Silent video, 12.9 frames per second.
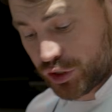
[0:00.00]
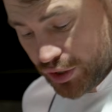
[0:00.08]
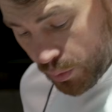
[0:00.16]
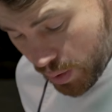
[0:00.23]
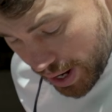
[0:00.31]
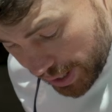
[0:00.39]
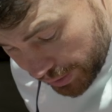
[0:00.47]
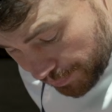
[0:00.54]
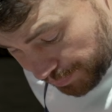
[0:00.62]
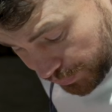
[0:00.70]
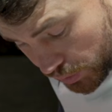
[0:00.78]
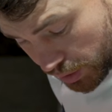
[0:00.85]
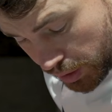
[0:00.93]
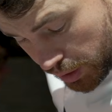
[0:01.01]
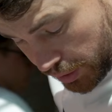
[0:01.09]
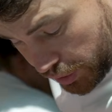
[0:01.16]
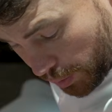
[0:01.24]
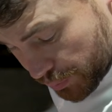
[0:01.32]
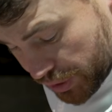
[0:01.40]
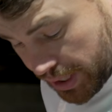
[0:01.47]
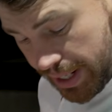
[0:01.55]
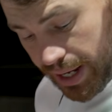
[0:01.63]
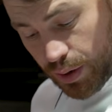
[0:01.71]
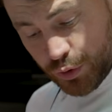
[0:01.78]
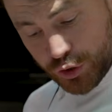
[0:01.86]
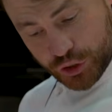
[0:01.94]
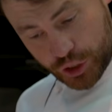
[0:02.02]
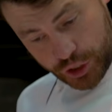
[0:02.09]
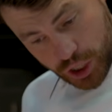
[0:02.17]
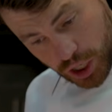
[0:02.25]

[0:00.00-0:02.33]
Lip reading: to see where it comes in here. We're just going to